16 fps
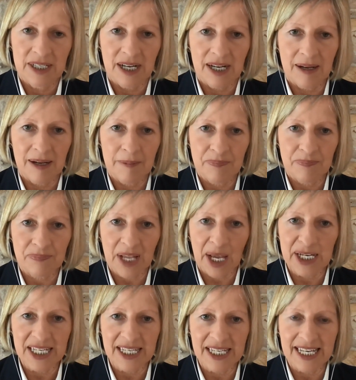Um, right.
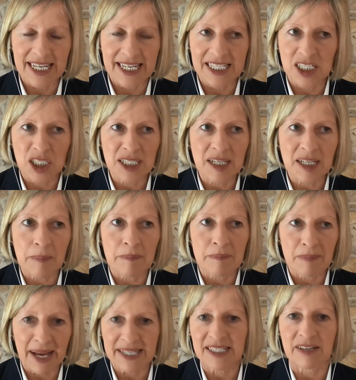And it, it's just a
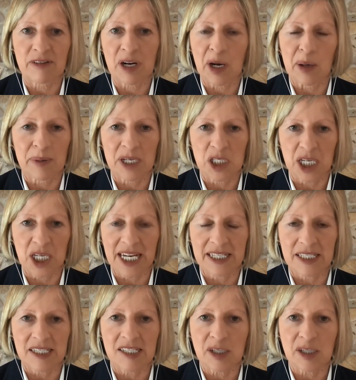massive global agenda.